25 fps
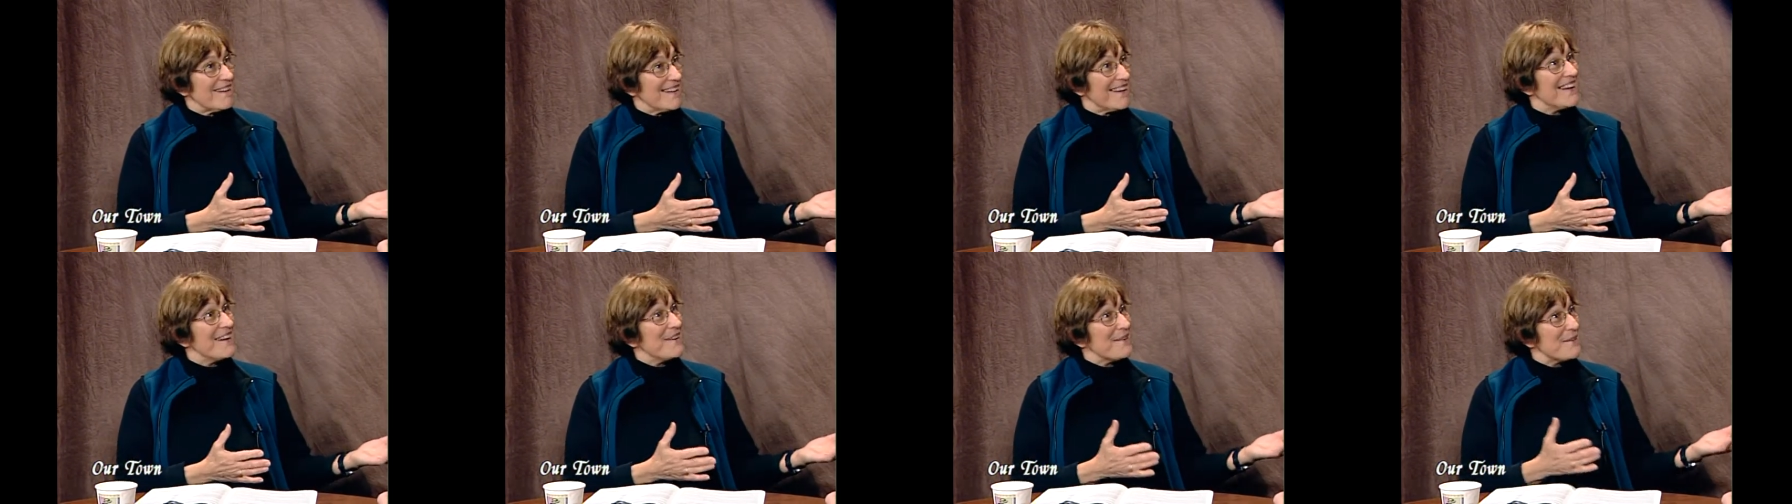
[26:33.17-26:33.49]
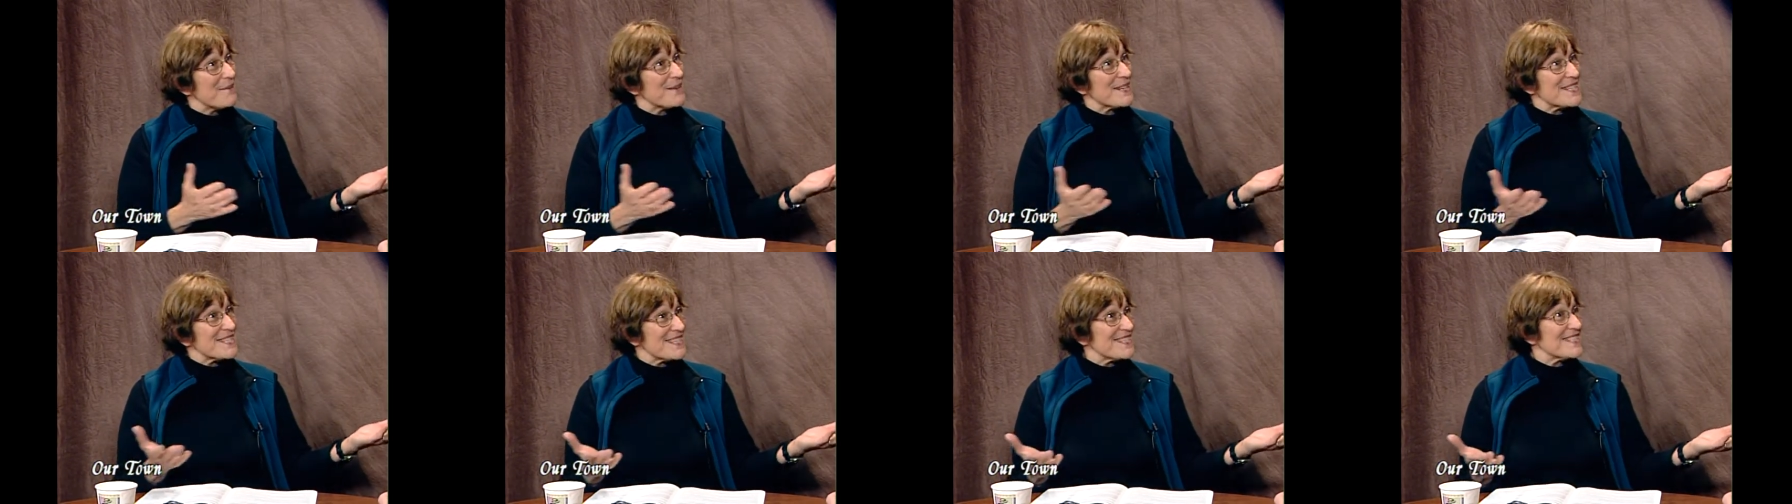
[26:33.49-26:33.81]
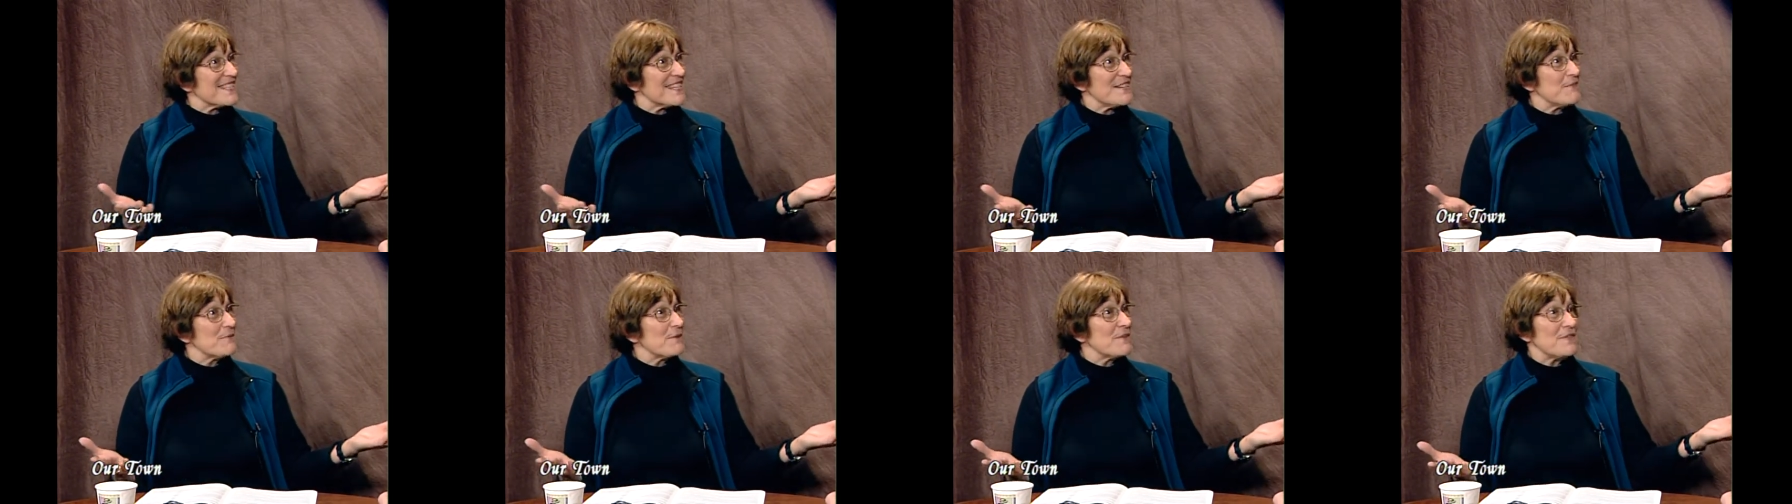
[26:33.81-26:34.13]
What we did.
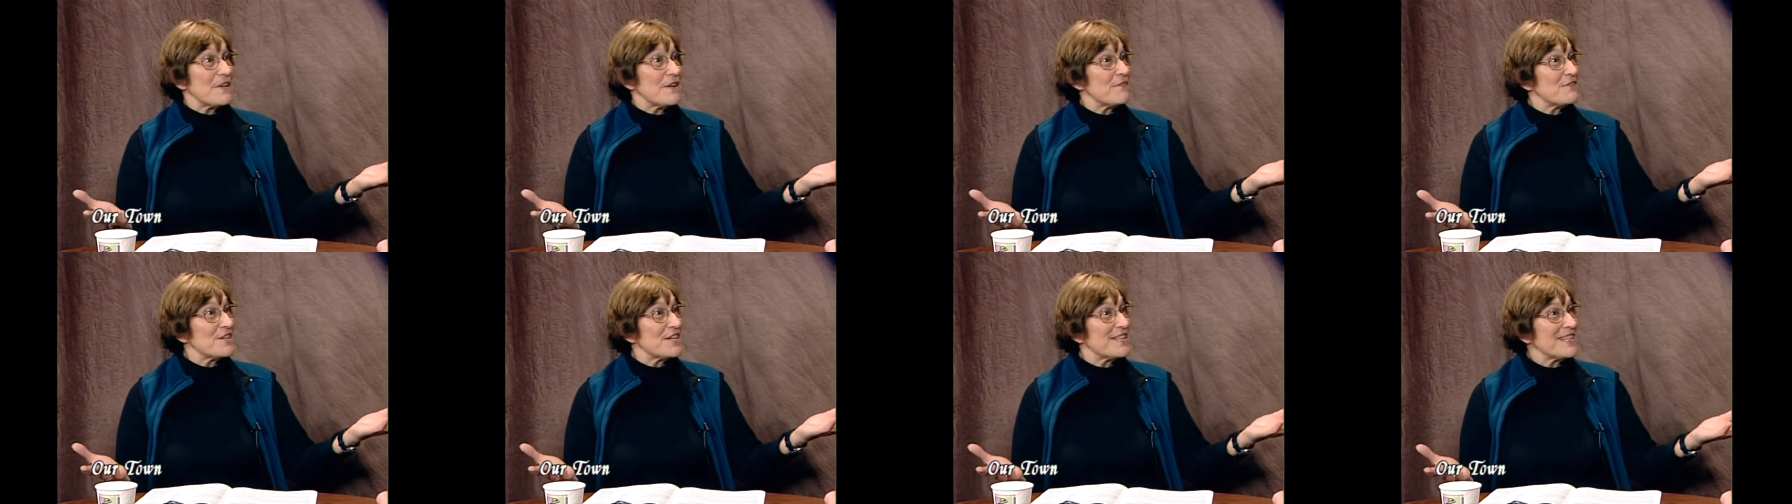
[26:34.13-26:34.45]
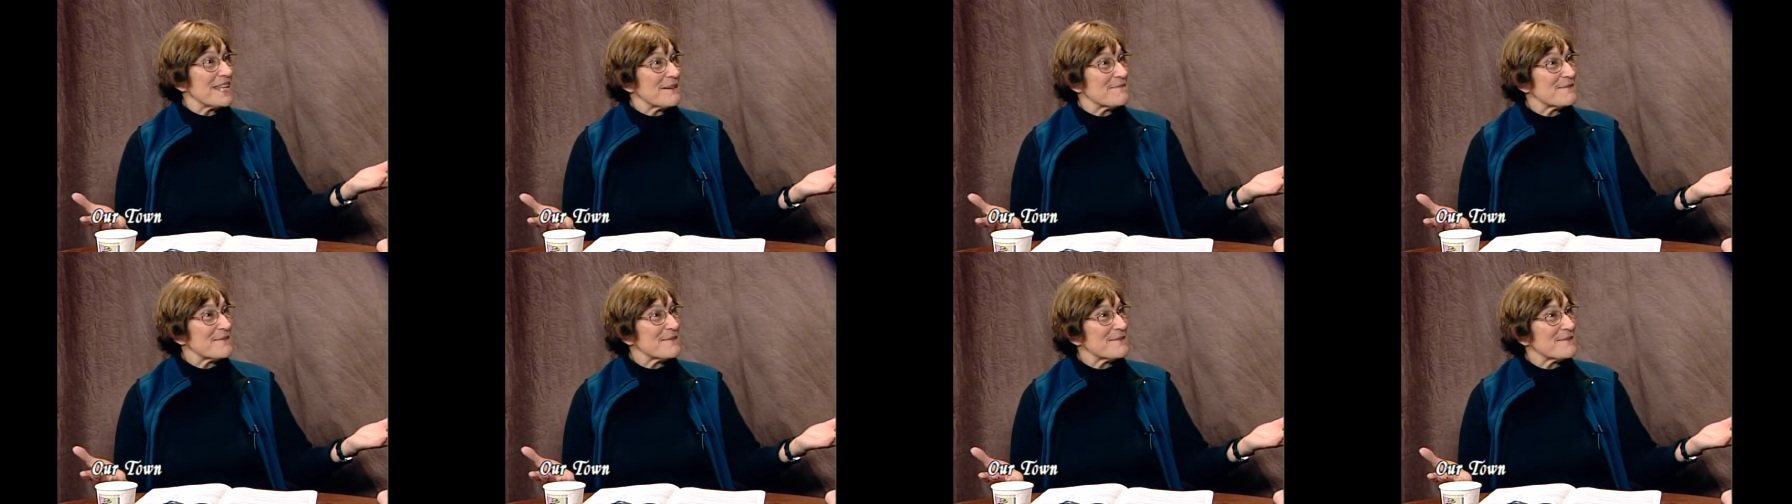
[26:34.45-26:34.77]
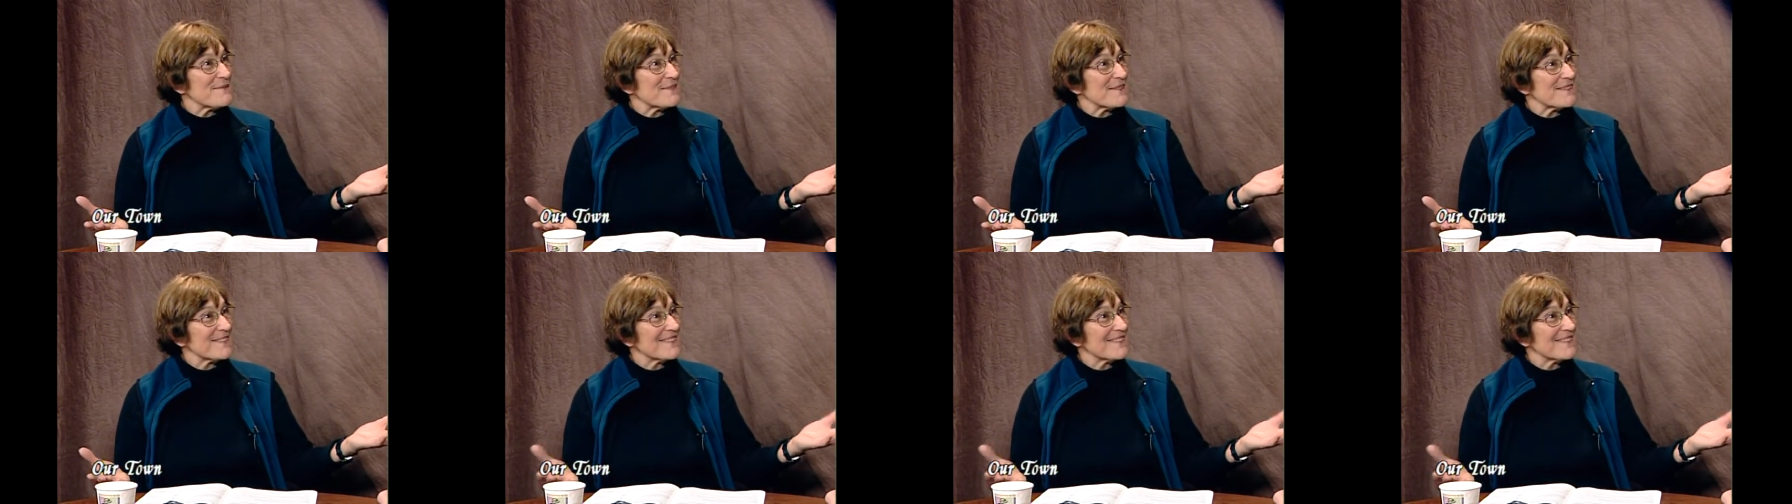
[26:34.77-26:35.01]
Is, we've never done that before.